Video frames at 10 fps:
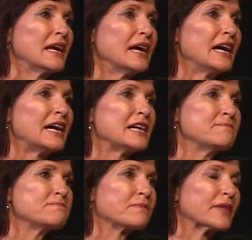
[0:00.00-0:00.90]

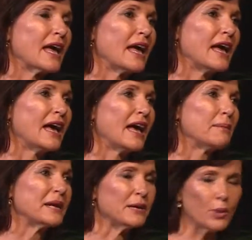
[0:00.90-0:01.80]

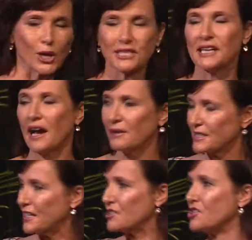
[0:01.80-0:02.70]
But he works now as an
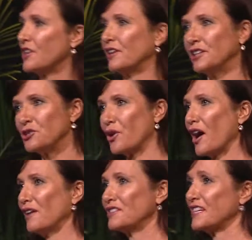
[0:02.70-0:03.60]
engineer, and he
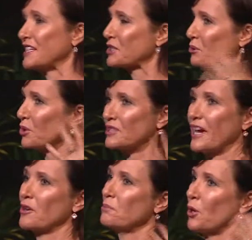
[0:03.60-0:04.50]
drives, and he still goes
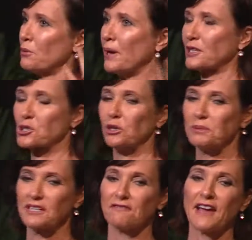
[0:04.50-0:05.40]
out on motorbike
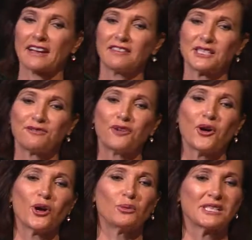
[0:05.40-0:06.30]
trips. In fact, this
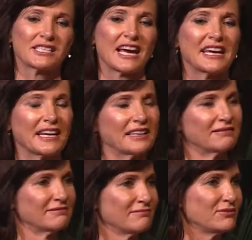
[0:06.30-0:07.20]
photo was
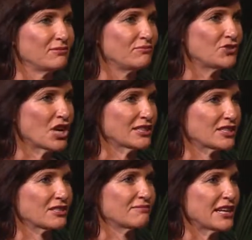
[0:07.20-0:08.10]
taken
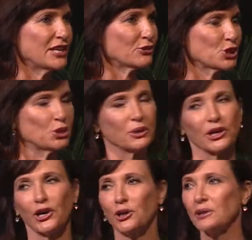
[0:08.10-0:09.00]
just a year or two
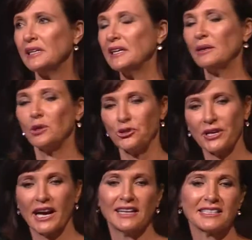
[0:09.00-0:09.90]
ago. What you
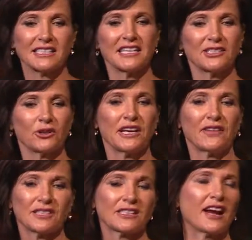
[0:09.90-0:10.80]
can't see is on the
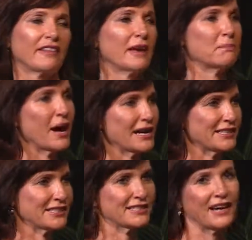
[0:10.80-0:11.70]
other side of that bike
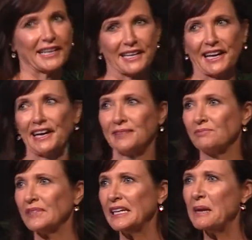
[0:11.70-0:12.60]
is a sidecar.
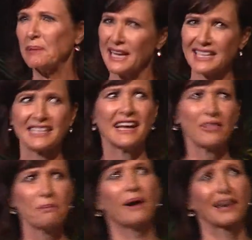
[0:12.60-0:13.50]
But he has another
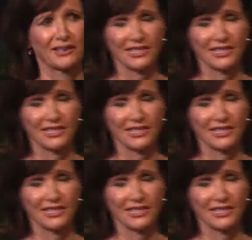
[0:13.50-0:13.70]
bike, because he